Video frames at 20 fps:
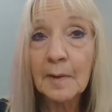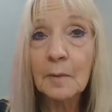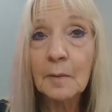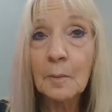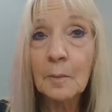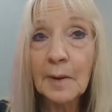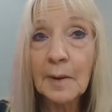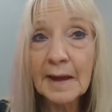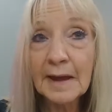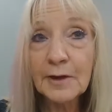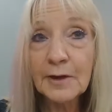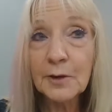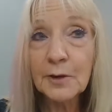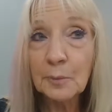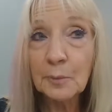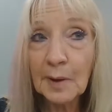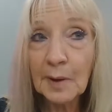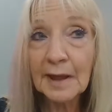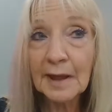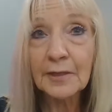We
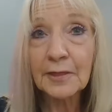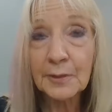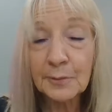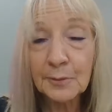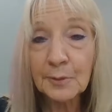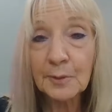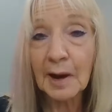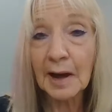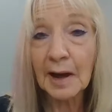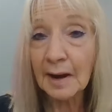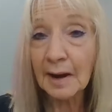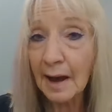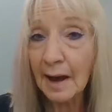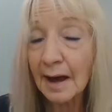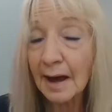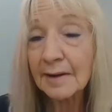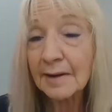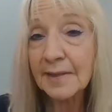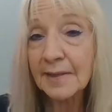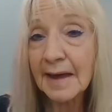went through a
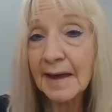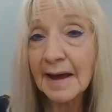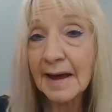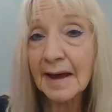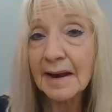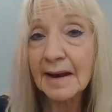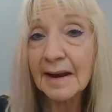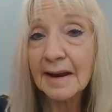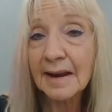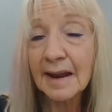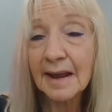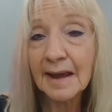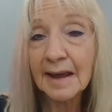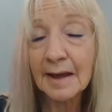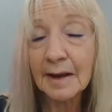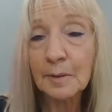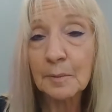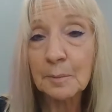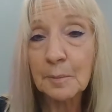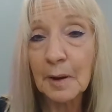lot of that,
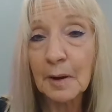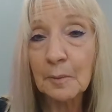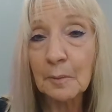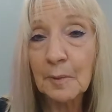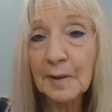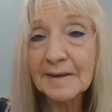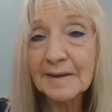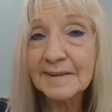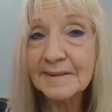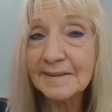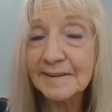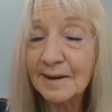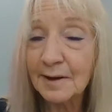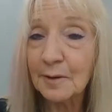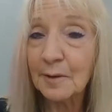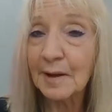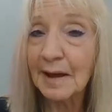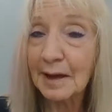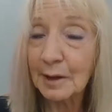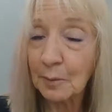but we
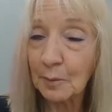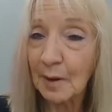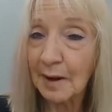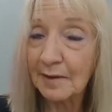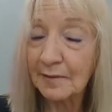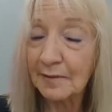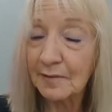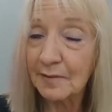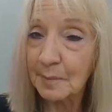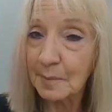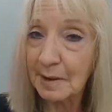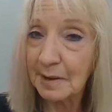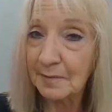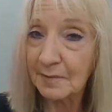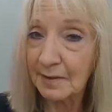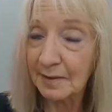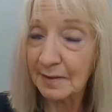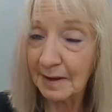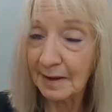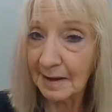still had quite a bit
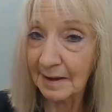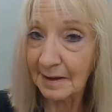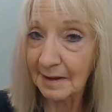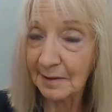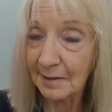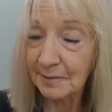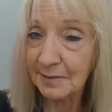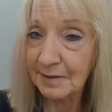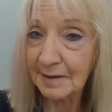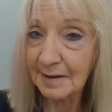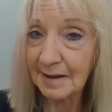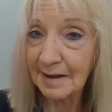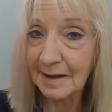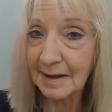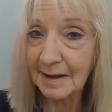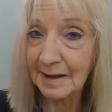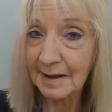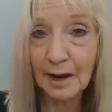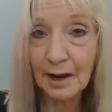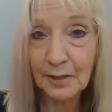of it left.
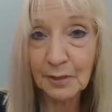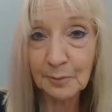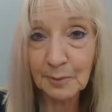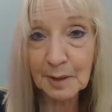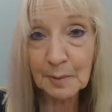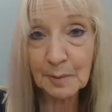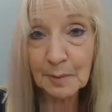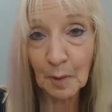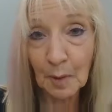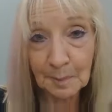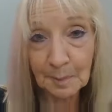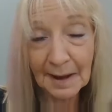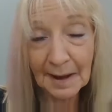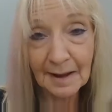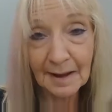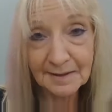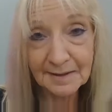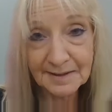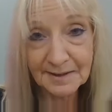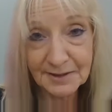And we got 3 more
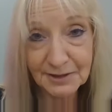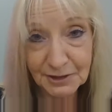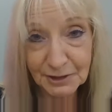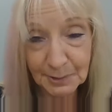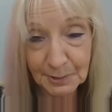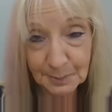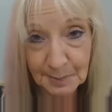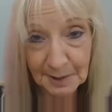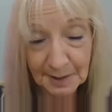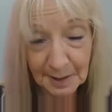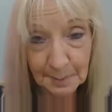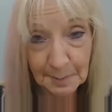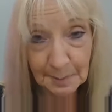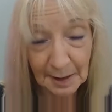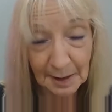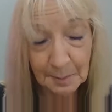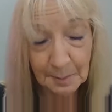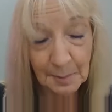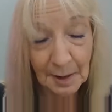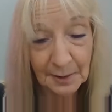pallets of shipment
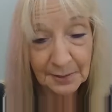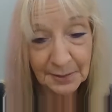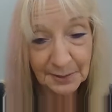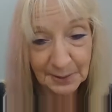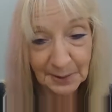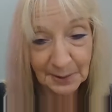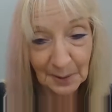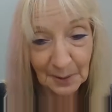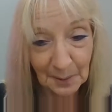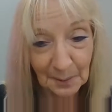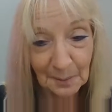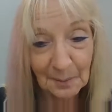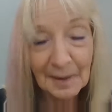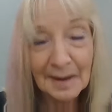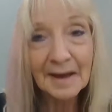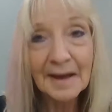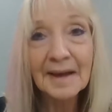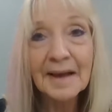about a month ago.